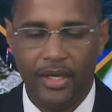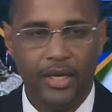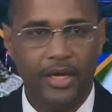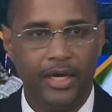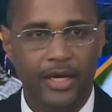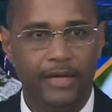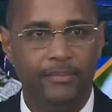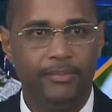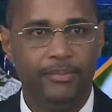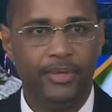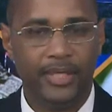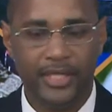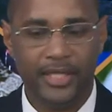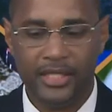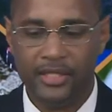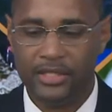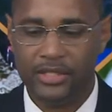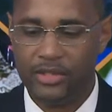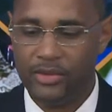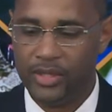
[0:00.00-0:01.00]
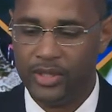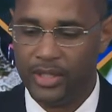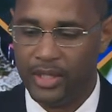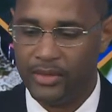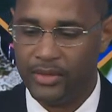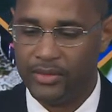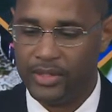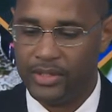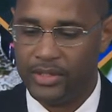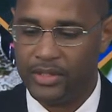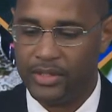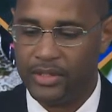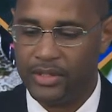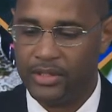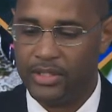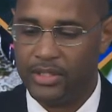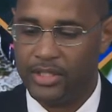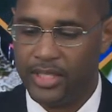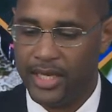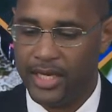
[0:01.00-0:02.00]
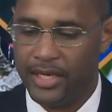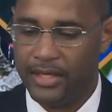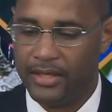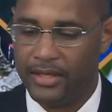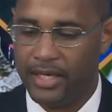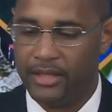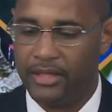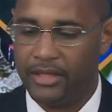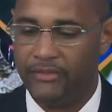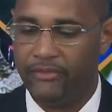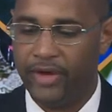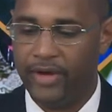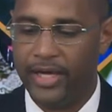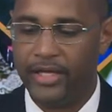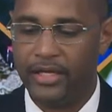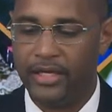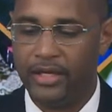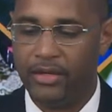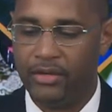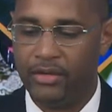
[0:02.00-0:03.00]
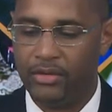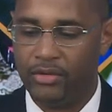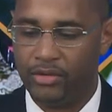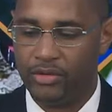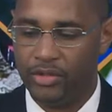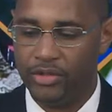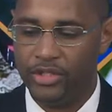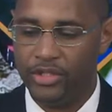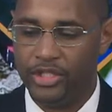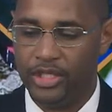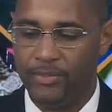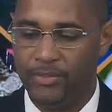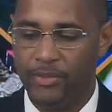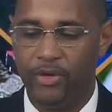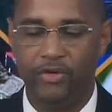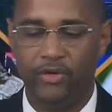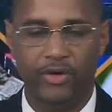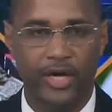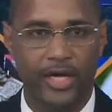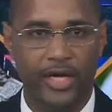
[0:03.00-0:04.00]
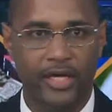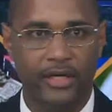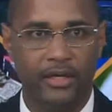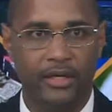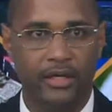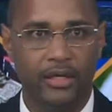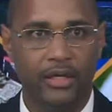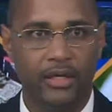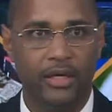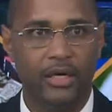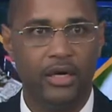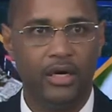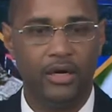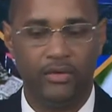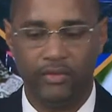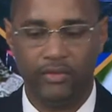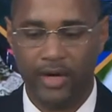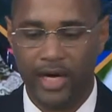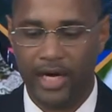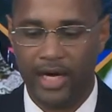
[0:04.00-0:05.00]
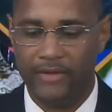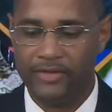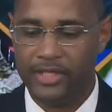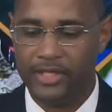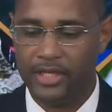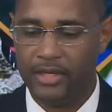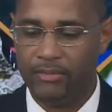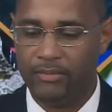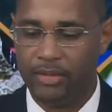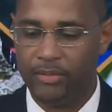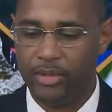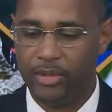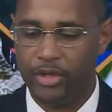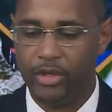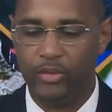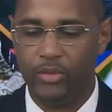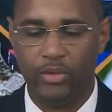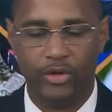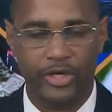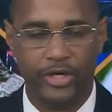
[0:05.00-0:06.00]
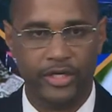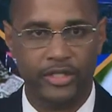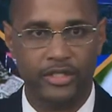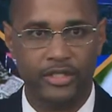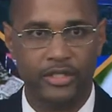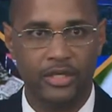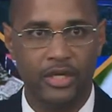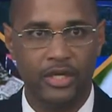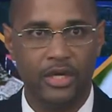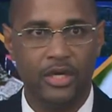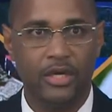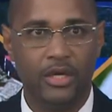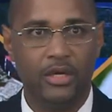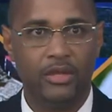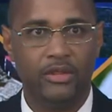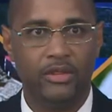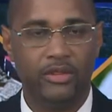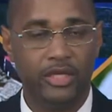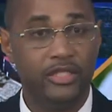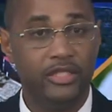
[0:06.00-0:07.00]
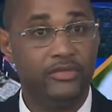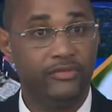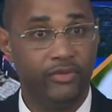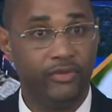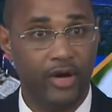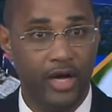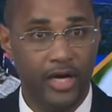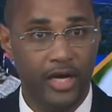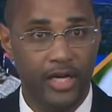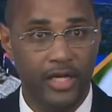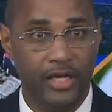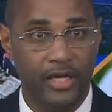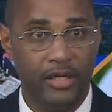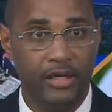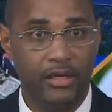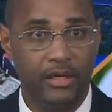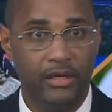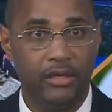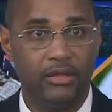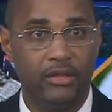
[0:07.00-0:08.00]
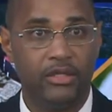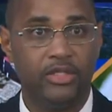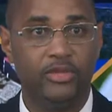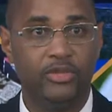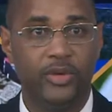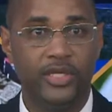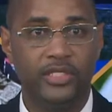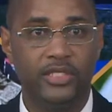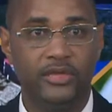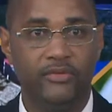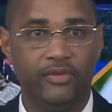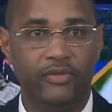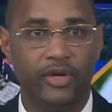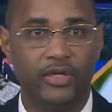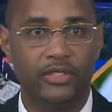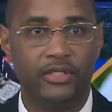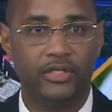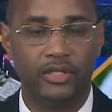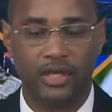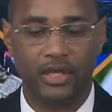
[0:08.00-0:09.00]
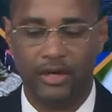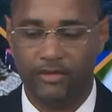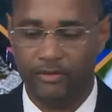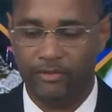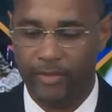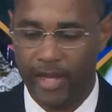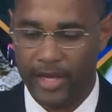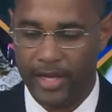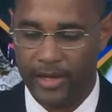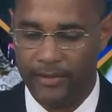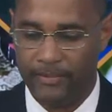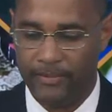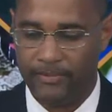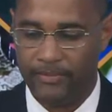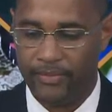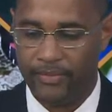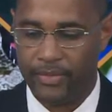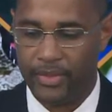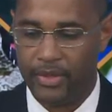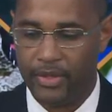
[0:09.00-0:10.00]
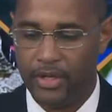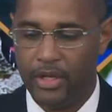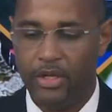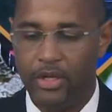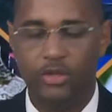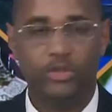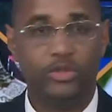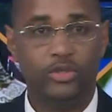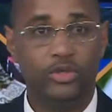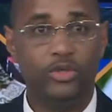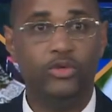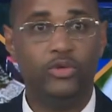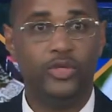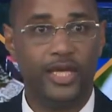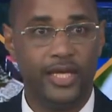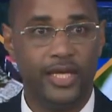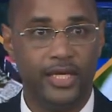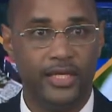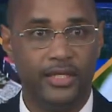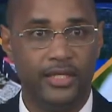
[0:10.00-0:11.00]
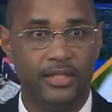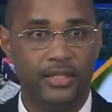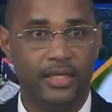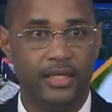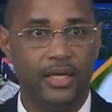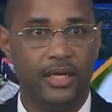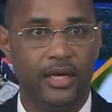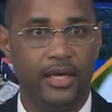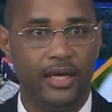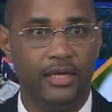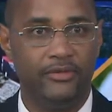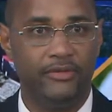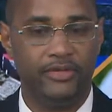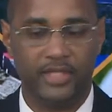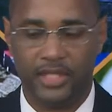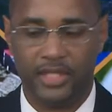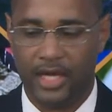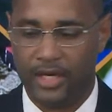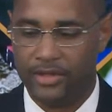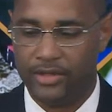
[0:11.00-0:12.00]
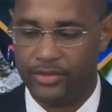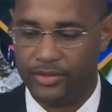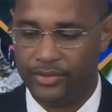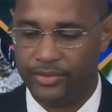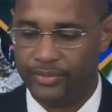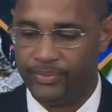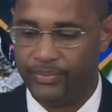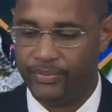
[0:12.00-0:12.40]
I am pleased to announce today that the Viking cruise ship Orion arrives in Bermuda waters this Friday, the 21st of May, 2 days ahead of schedule.